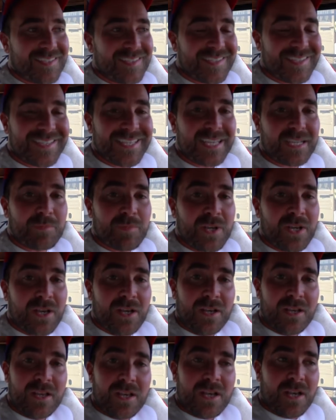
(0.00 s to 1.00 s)

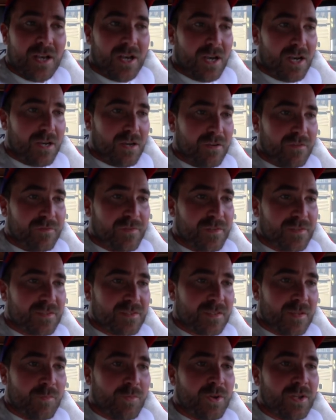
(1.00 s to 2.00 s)
stigma of
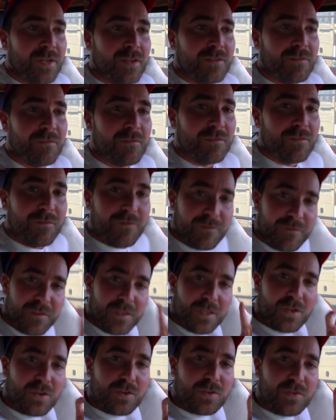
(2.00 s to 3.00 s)
someone
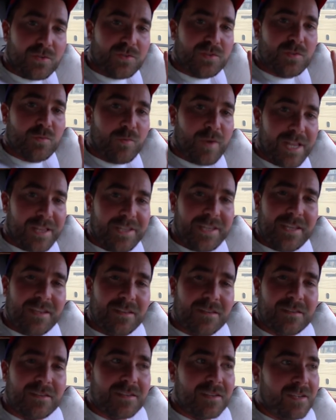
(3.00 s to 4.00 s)
vehicle
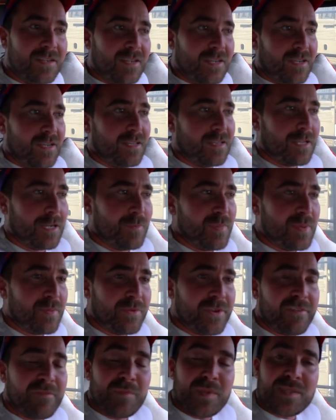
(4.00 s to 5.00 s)
dwelling a lot of
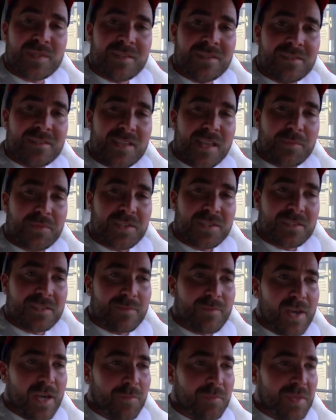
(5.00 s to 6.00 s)
people have misconceptions
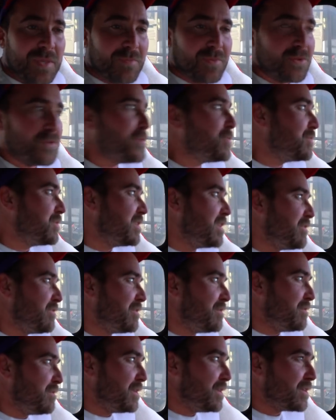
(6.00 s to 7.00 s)
about people who live
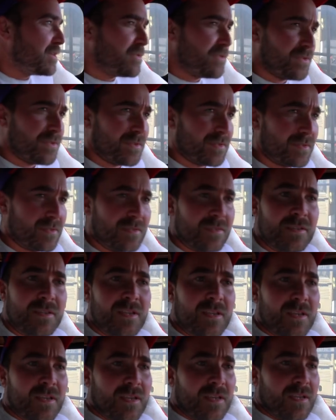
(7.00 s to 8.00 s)
in vehicles.
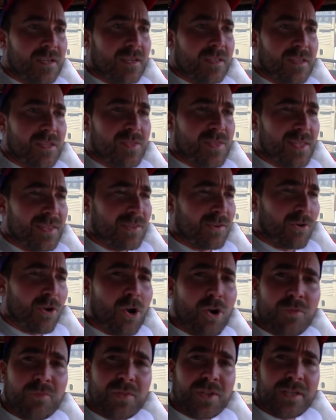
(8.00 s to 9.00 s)
They think they're
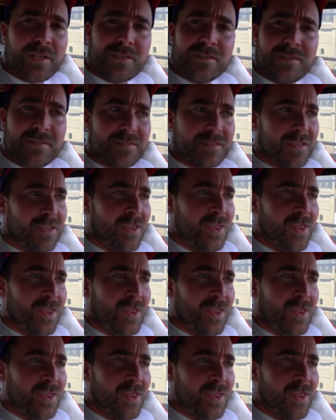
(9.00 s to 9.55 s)
homeless, they,